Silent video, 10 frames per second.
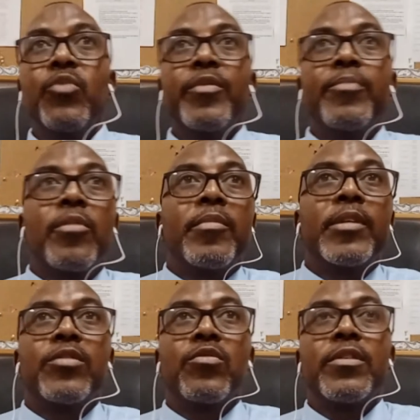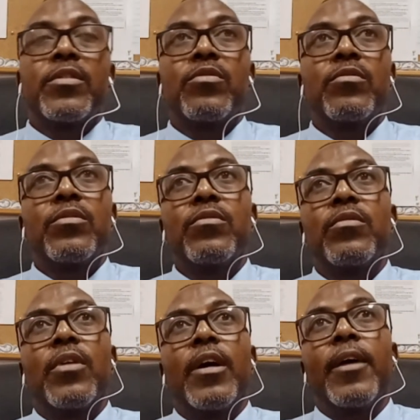we would probably do is to
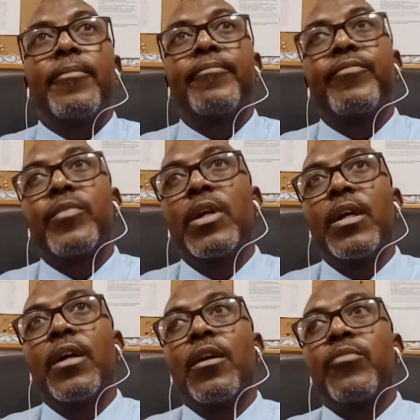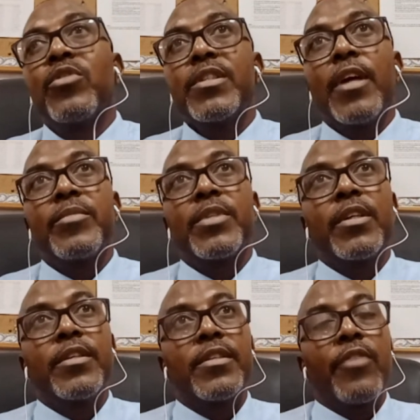most times the cases